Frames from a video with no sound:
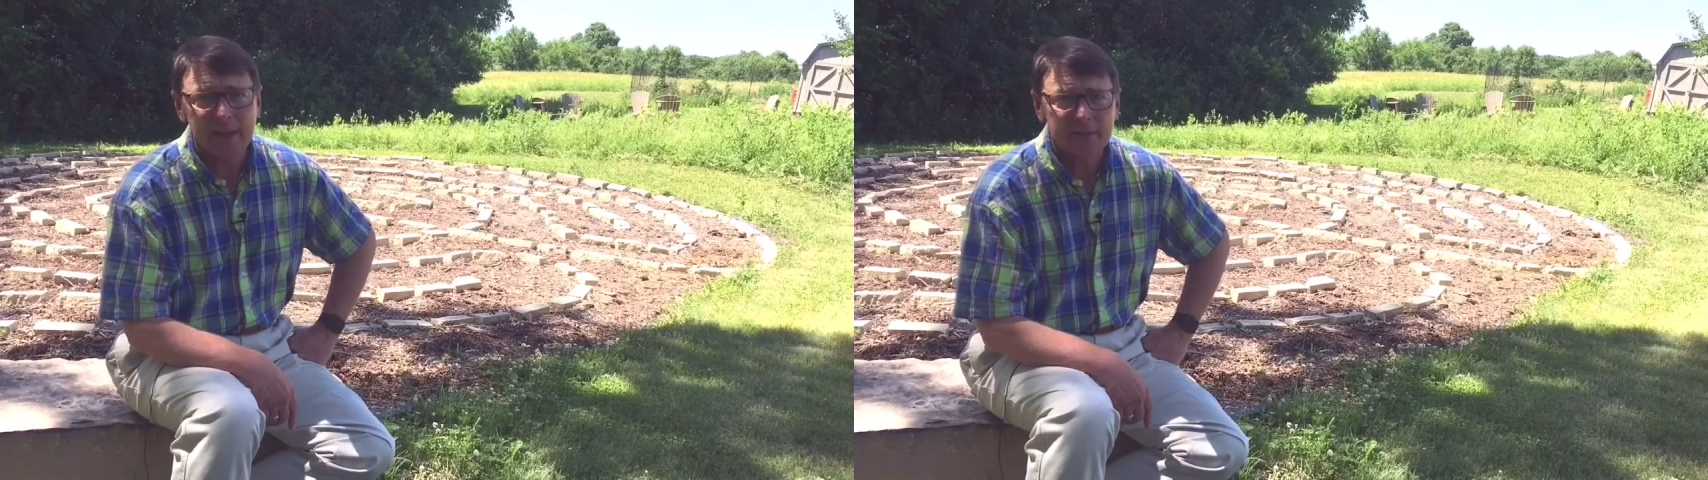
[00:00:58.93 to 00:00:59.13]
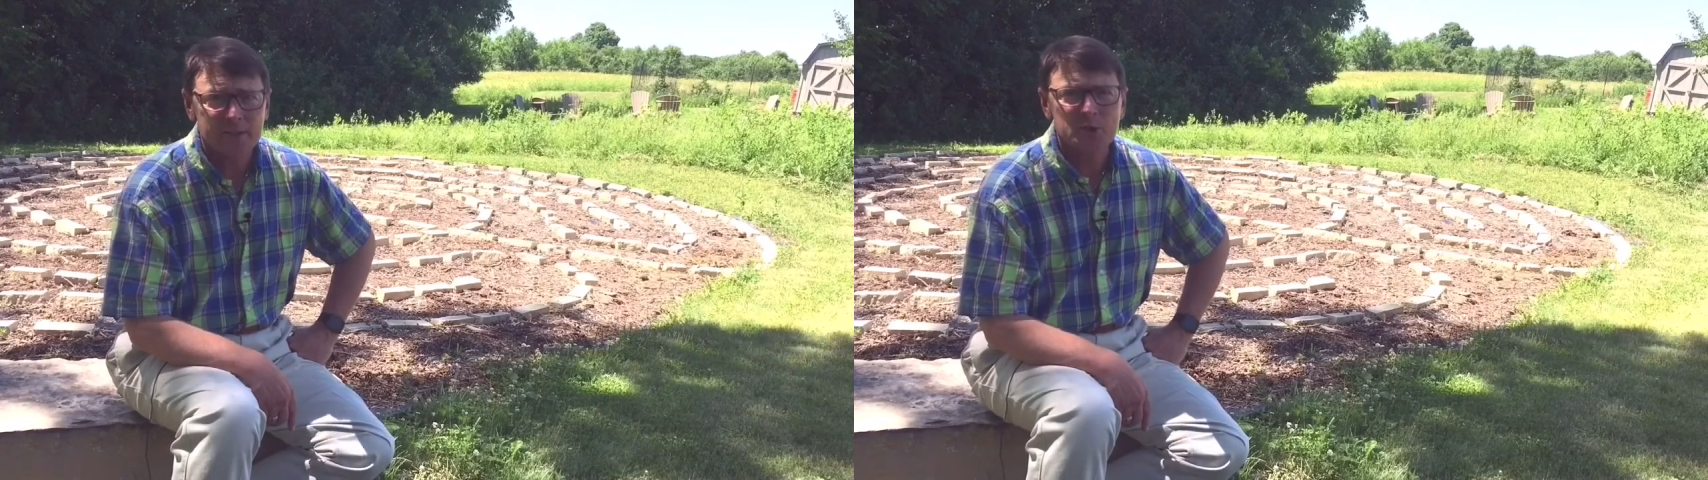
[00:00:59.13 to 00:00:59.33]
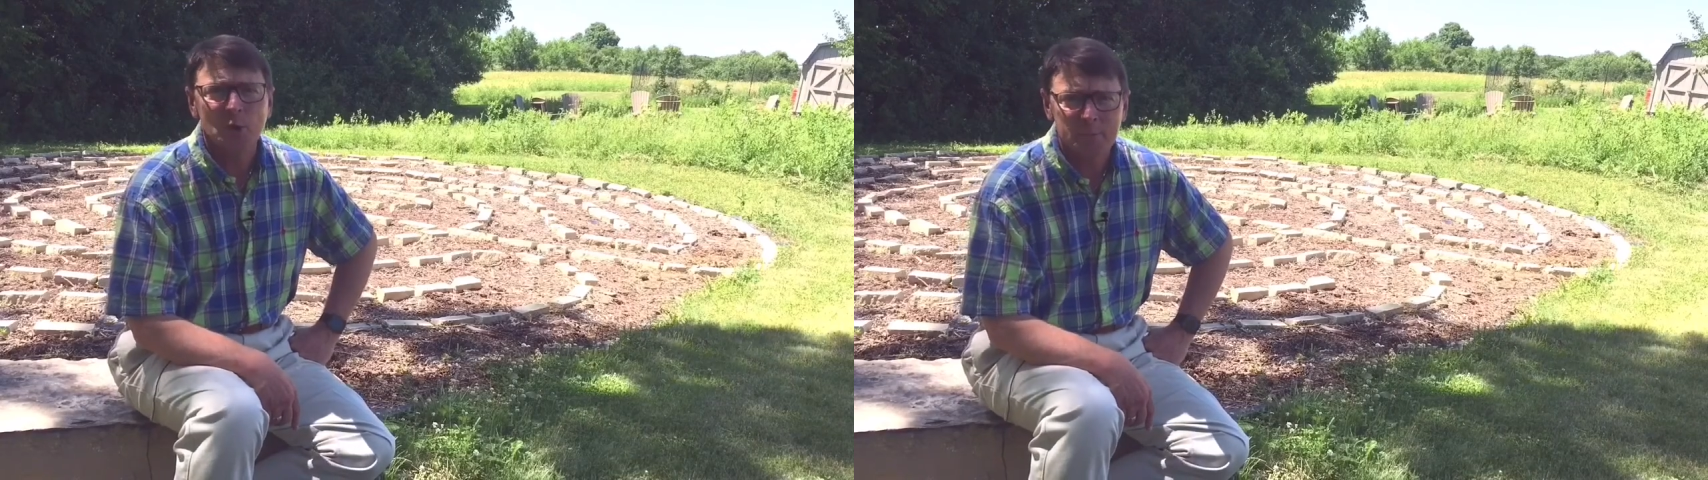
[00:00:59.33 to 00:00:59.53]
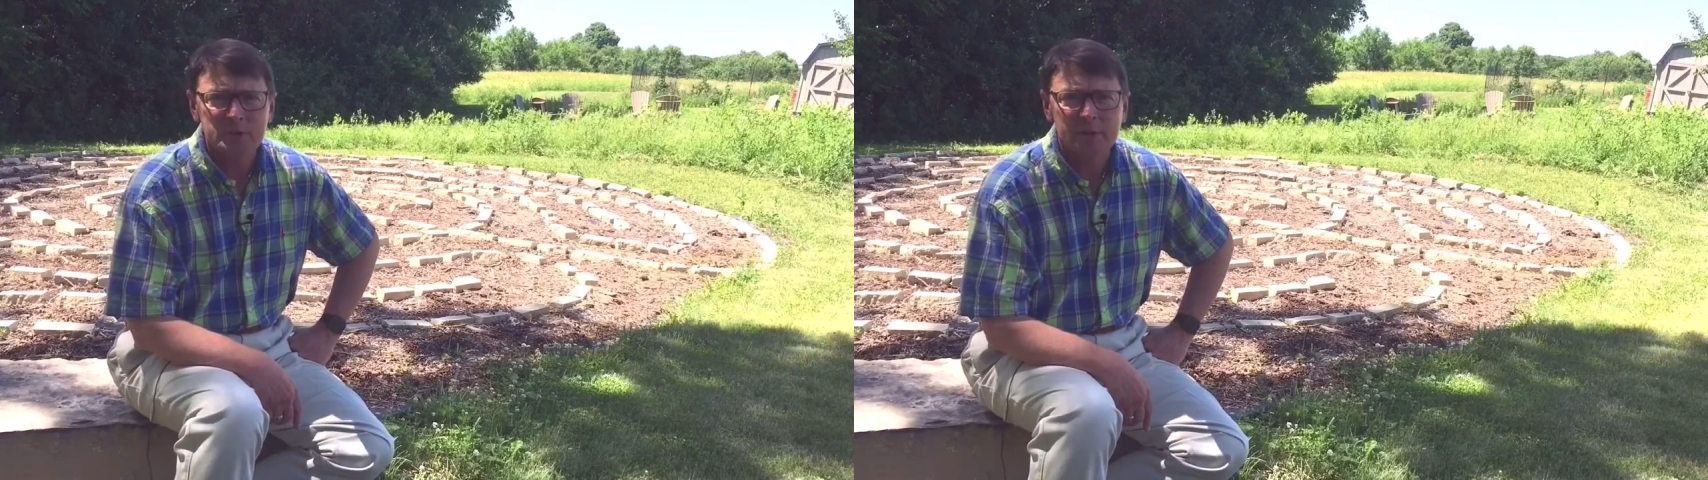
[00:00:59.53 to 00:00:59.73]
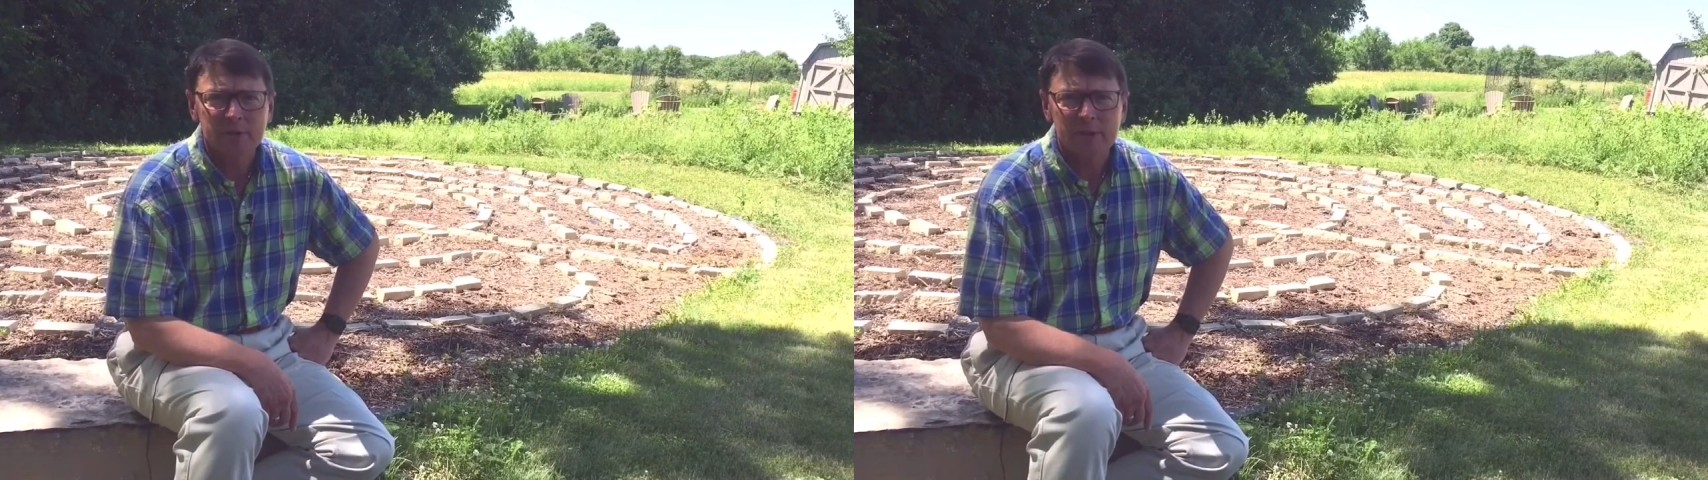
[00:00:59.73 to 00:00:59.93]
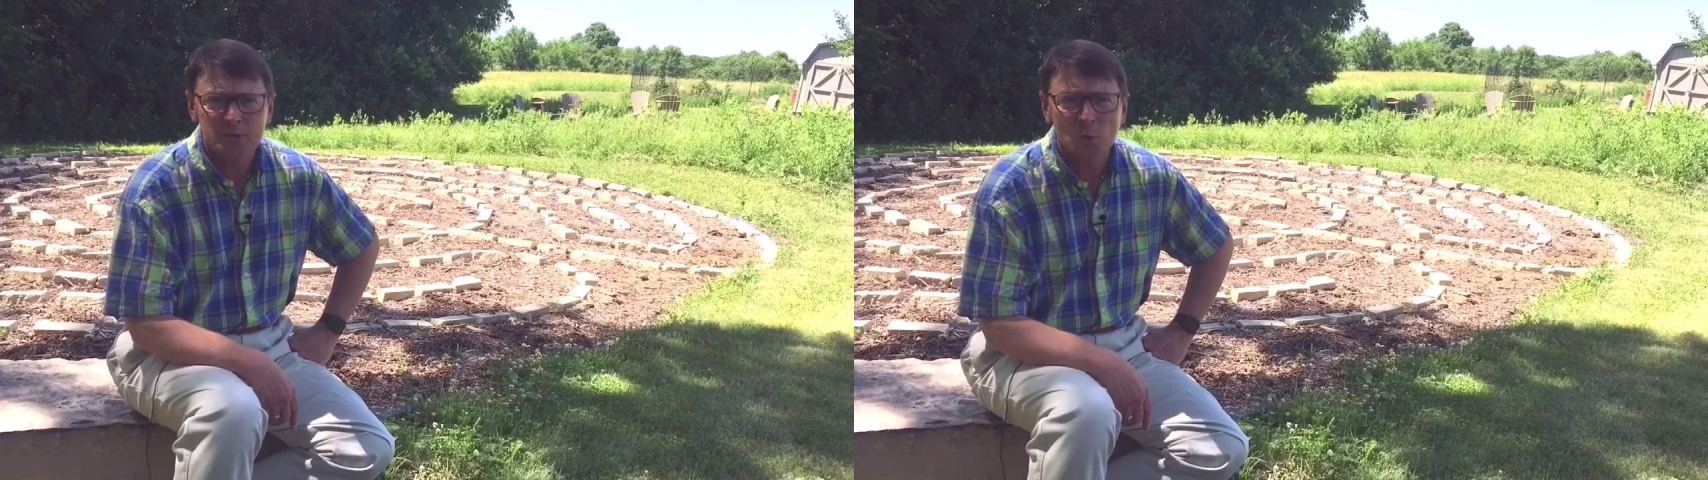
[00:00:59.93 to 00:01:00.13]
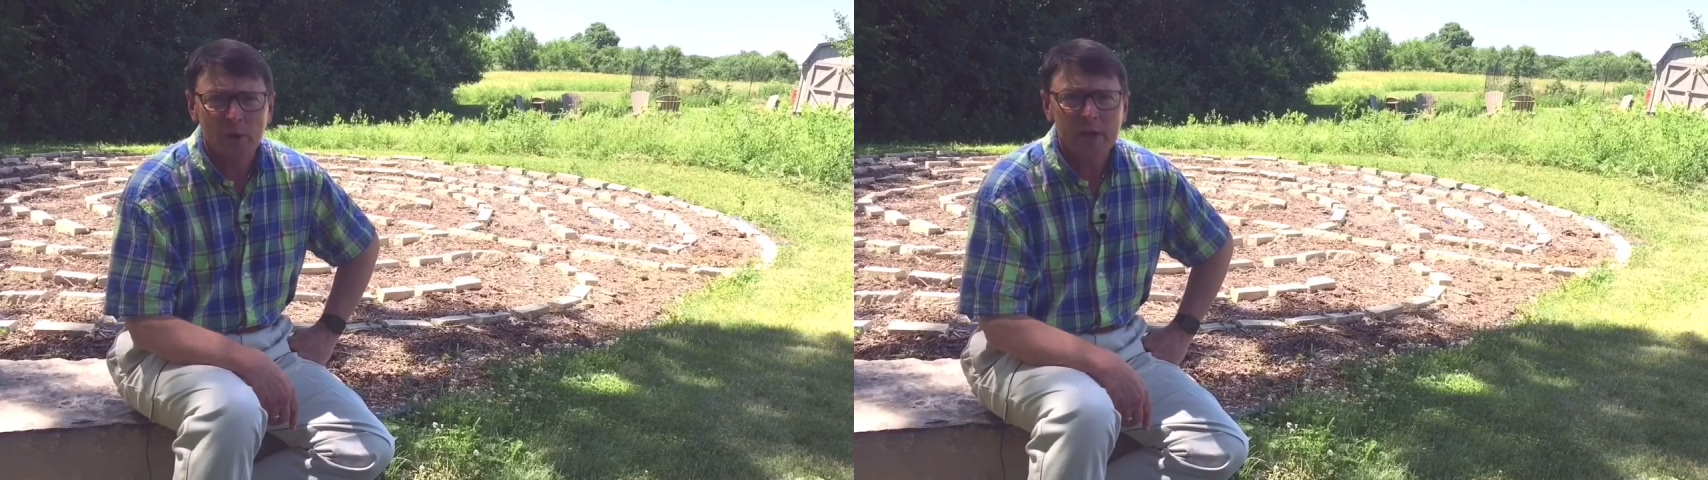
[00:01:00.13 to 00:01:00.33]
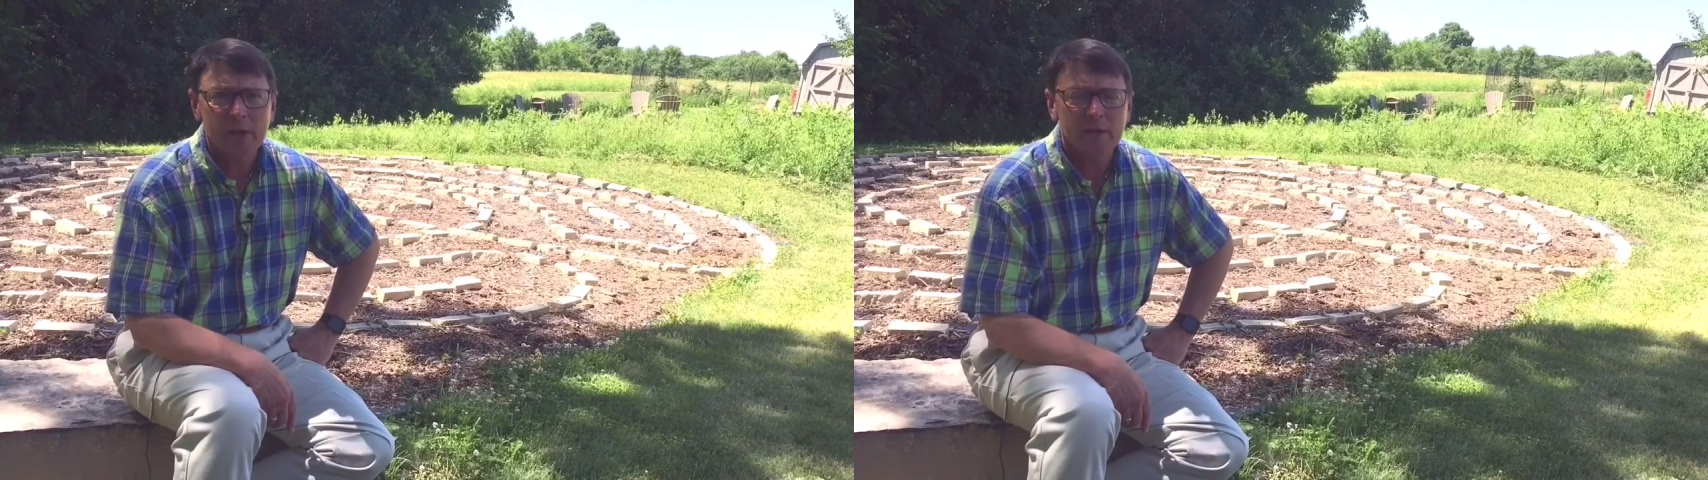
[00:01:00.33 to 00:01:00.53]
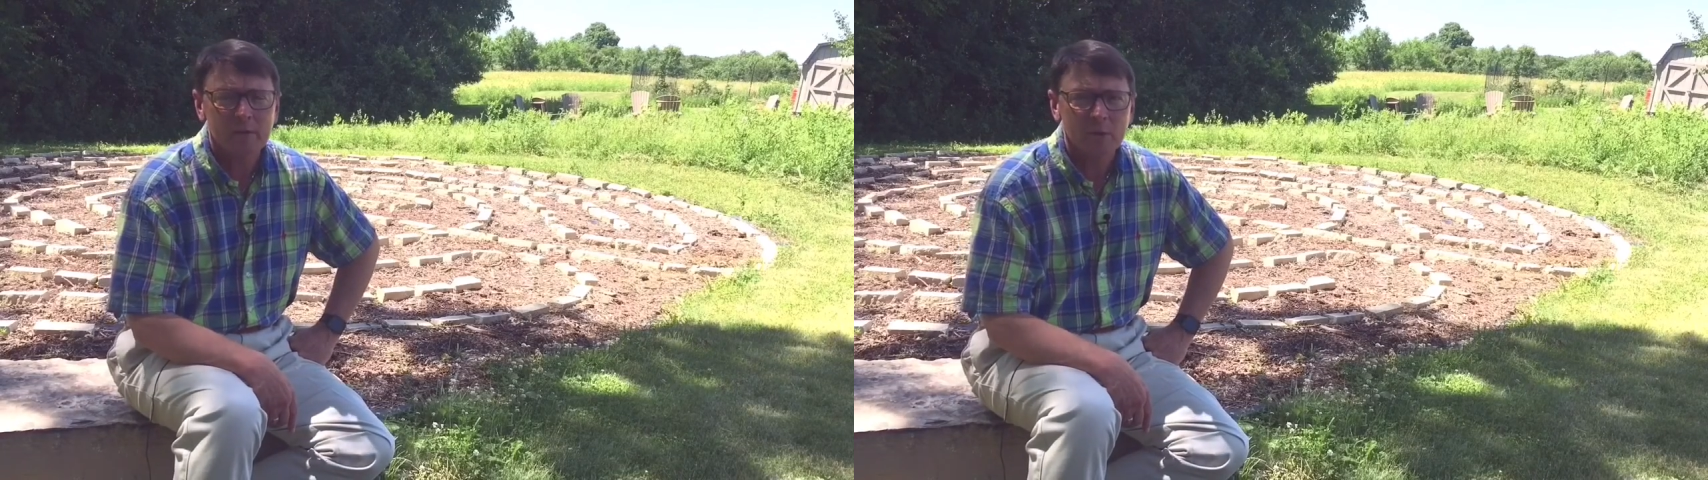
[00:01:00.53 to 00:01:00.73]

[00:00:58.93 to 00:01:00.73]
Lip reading: that description this week,